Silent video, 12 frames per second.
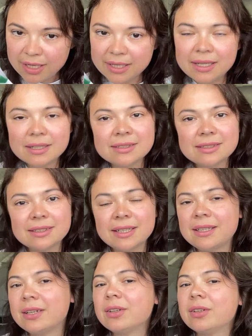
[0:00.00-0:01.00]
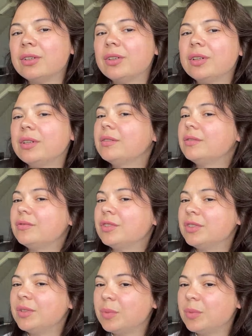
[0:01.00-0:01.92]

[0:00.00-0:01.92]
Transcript: I guess that they're just